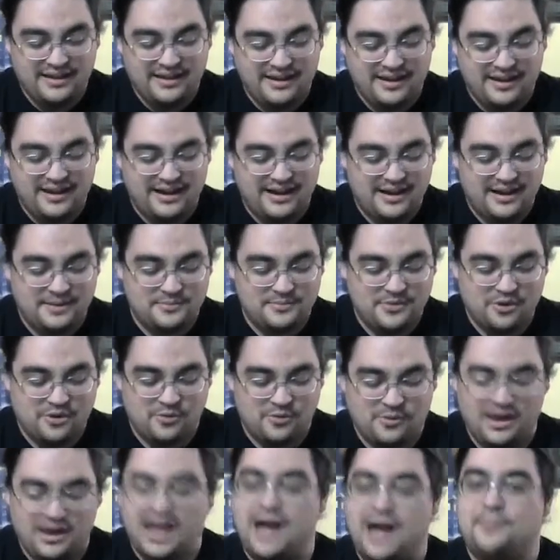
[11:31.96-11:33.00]
or
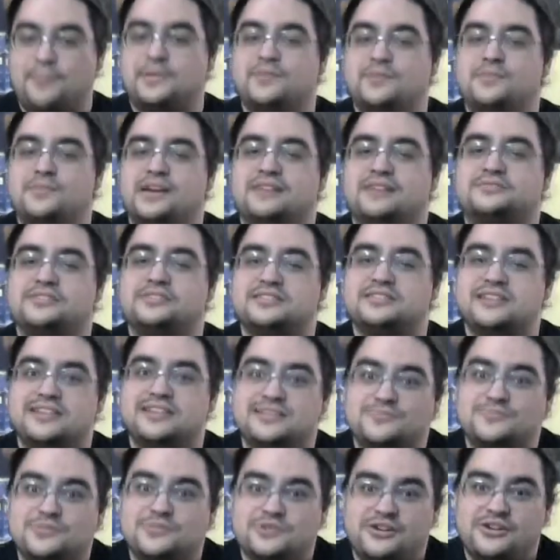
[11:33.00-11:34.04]
what happened, but it looks like
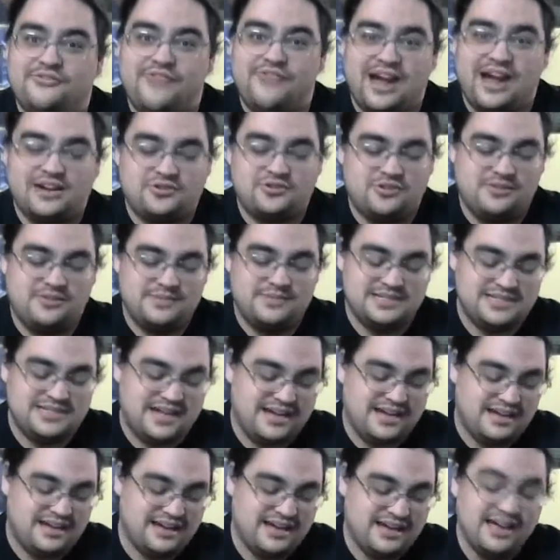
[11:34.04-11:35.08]
some sort of factory
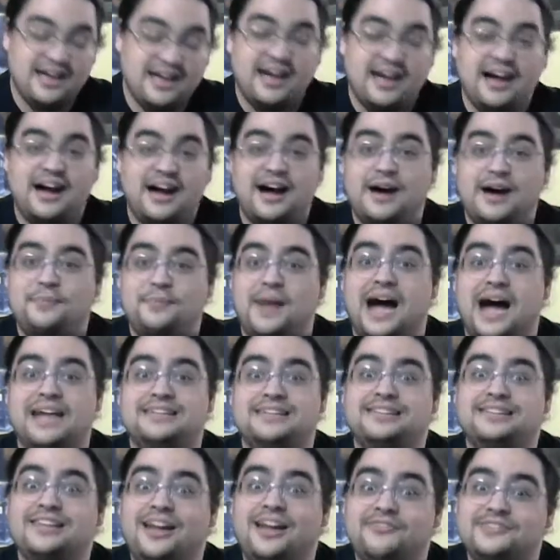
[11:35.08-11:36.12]
mistake. I'd
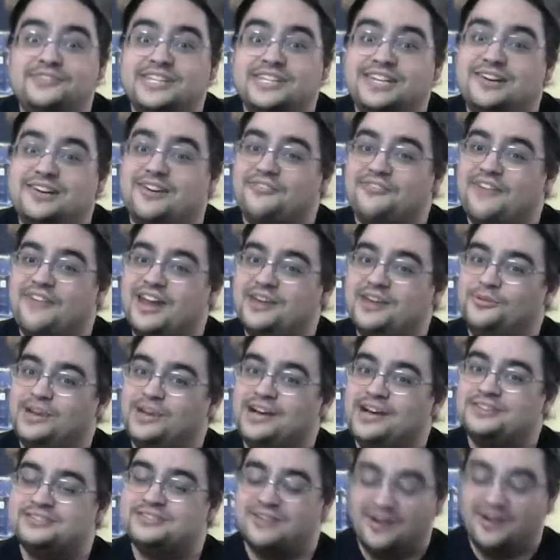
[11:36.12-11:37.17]
love to hear if anyone
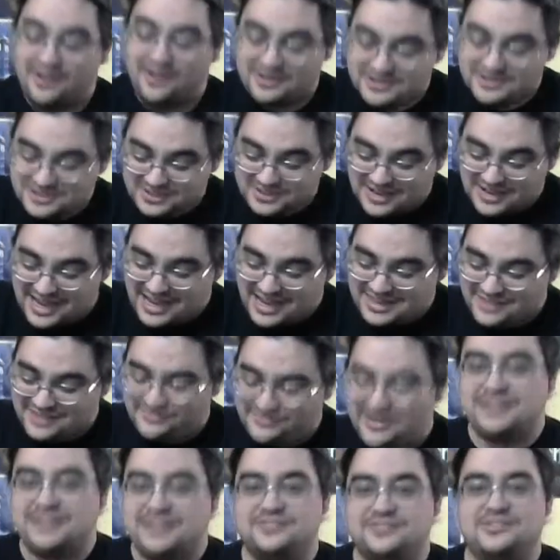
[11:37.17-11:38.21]
else also had the
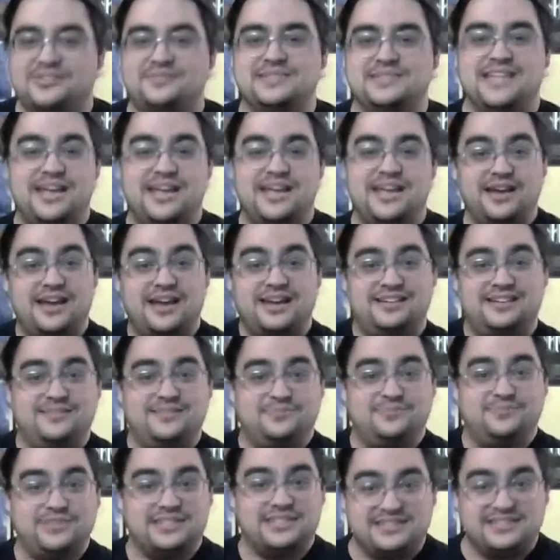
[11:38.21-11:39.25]
factory mistake, ended up
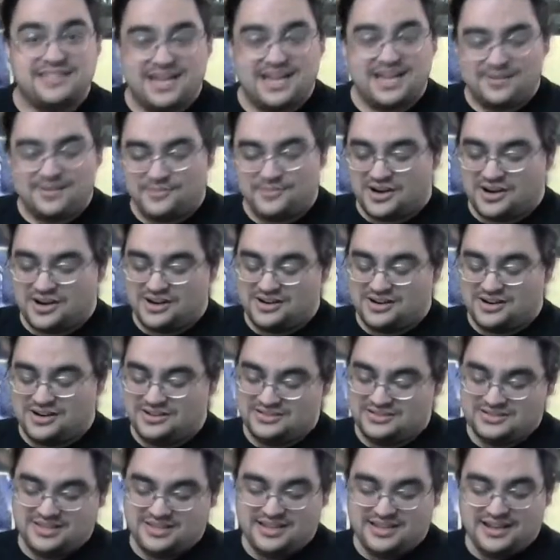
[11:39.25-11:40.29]
with the same
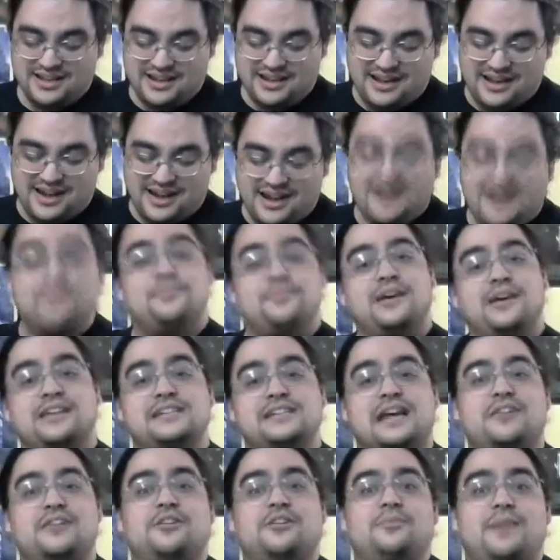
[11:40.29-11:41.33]
cards. But in
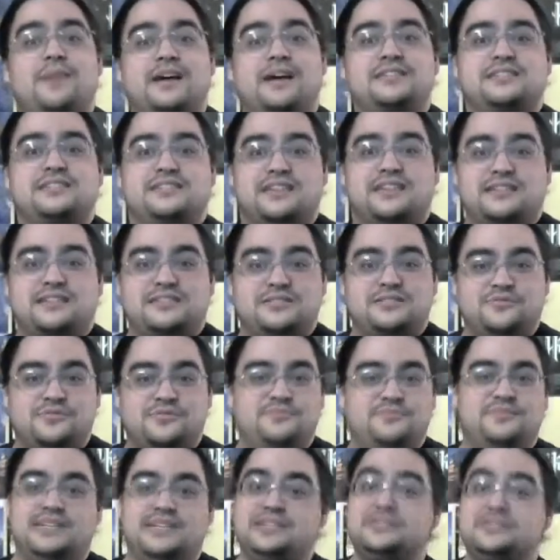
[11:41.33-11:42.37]
general, my suggestion
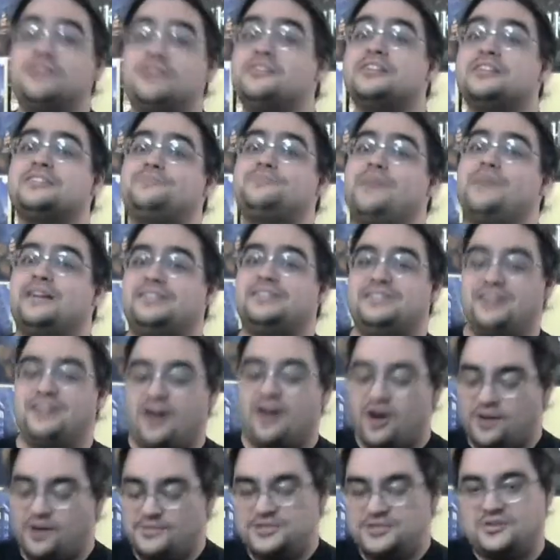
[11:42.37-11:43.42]
would be don't expect to
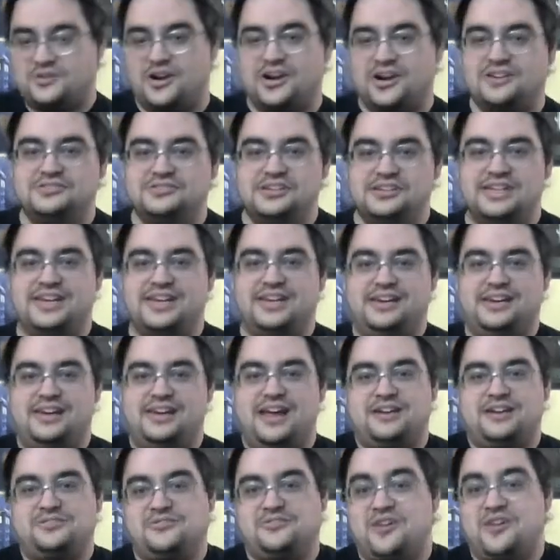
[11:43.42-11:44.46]
arbitrarily get an
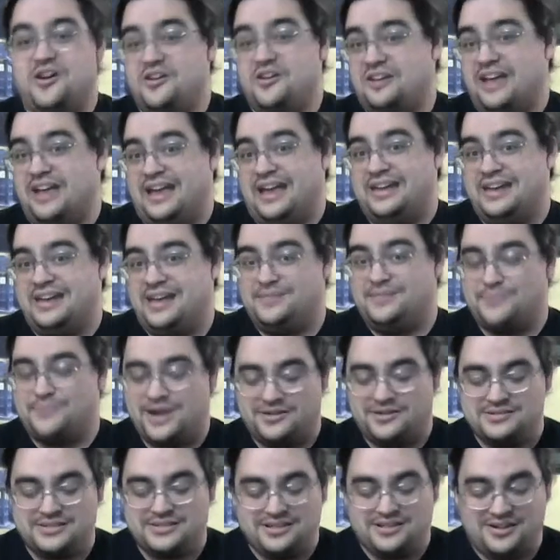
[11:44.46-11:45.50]
extra Arcane and
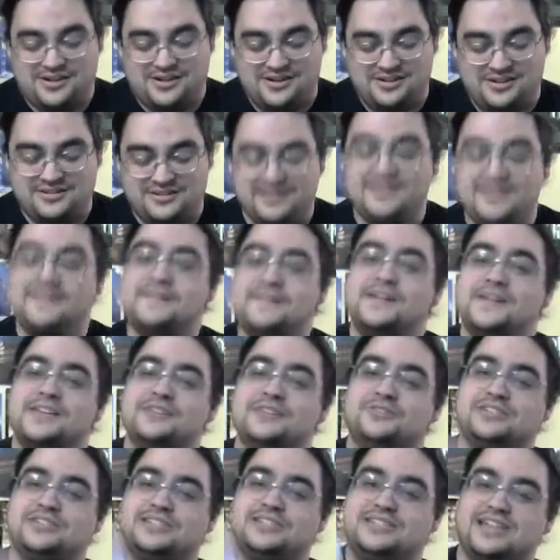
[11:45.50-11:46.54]
Paladin card. You
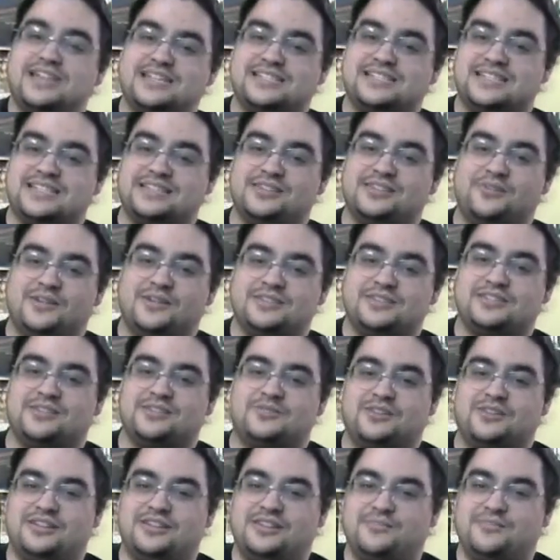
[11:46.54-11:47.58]
should just get the ones that
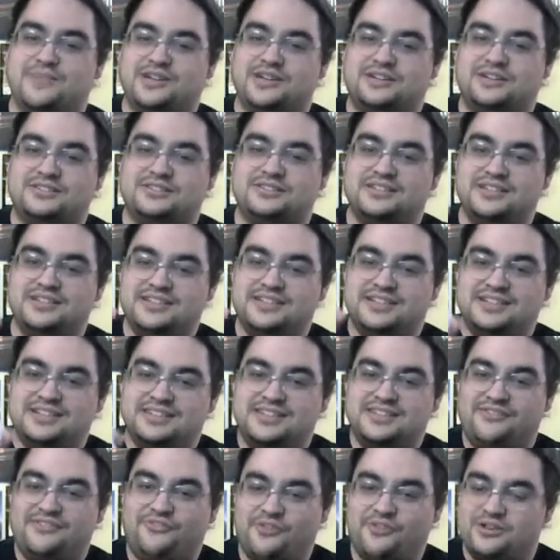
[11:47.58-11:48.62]
were in the middle,
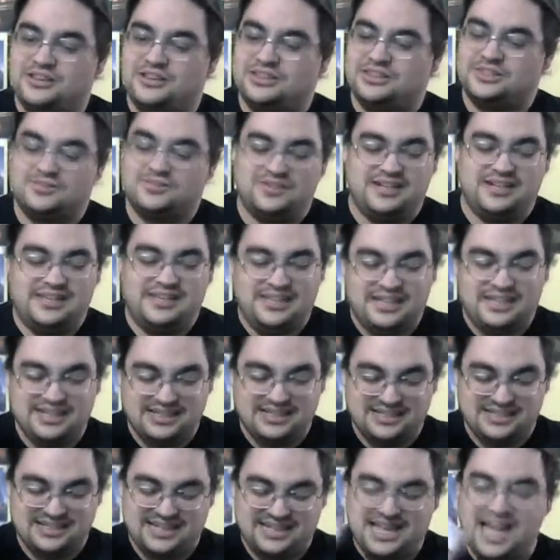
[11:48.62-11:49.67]
the 43
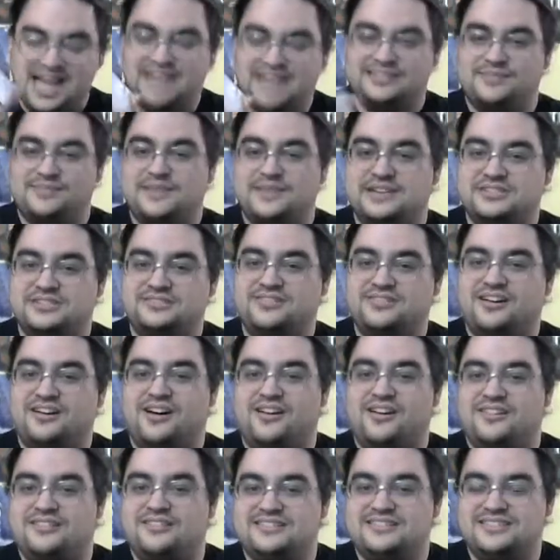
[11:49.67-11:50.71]
elemental
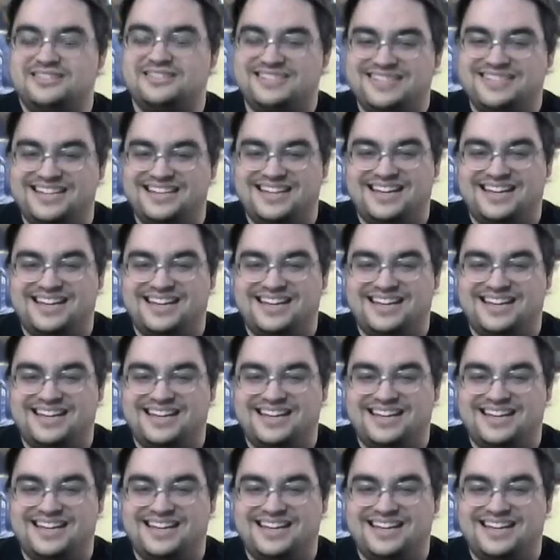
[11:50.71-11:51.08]
cards.